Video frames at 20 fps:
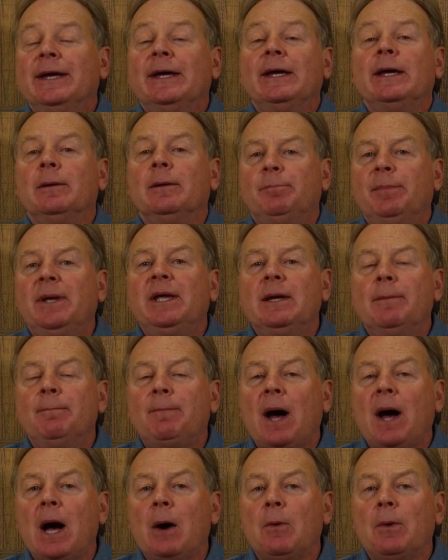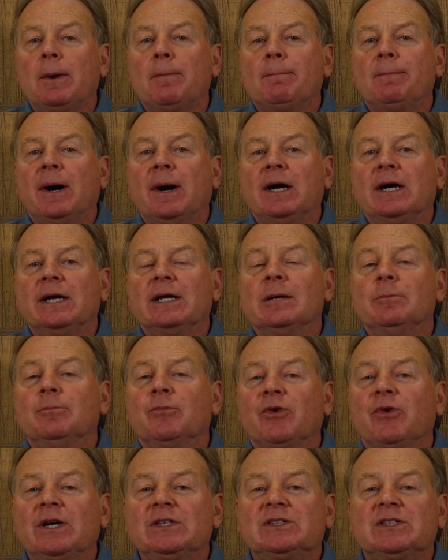and be empowered by
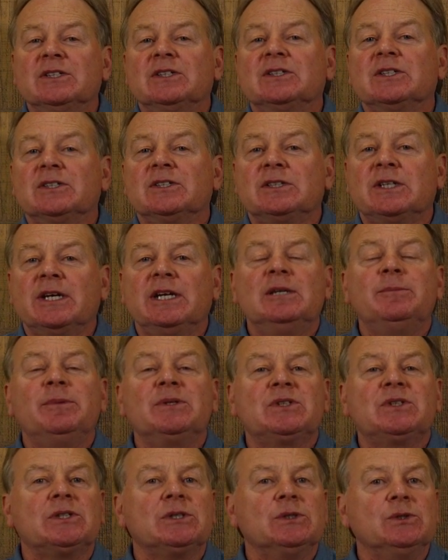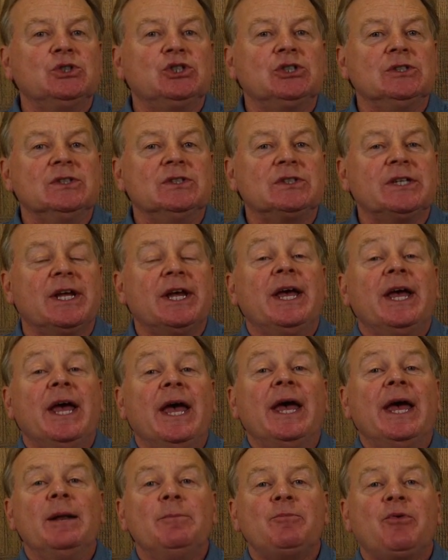embracing sustainable solutions
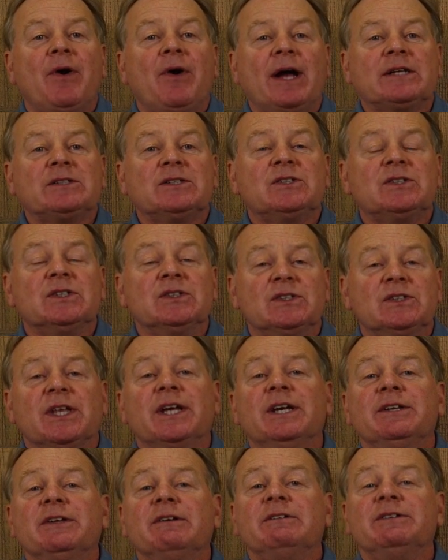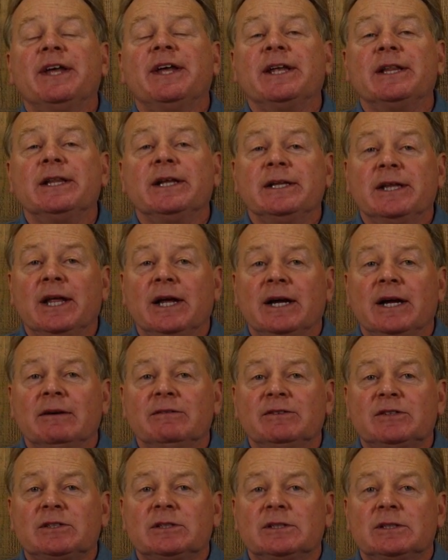and practices in their daily
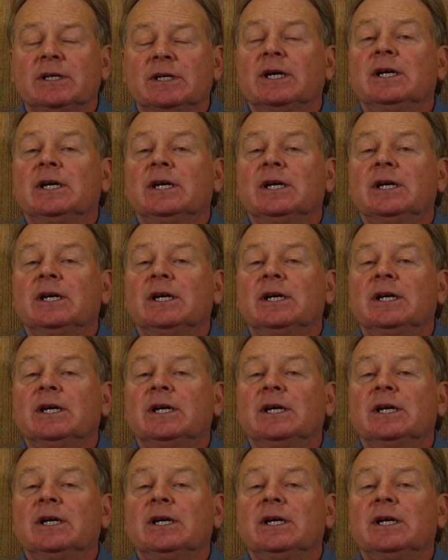lives.